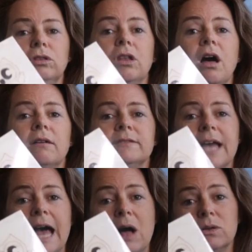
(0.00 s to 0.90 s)
loves
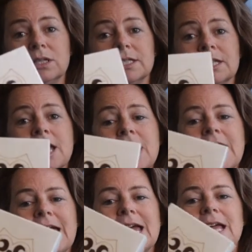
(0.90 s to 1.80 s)
owls,
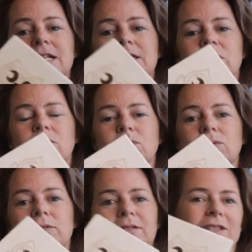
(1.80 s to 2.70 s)
and so
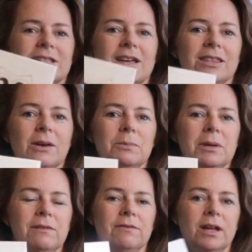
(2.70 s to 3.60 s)
just thought that would be
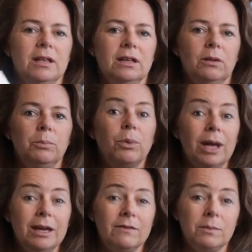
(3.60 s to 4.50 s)
a fun little
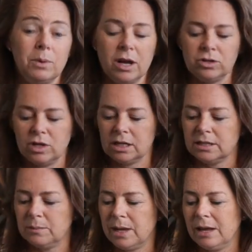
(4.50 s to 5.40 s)
break of a project
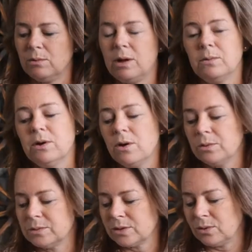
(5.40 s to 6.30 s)
to paint while we're
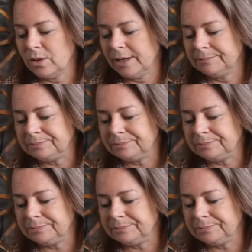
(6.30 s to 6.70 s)
homeschooling.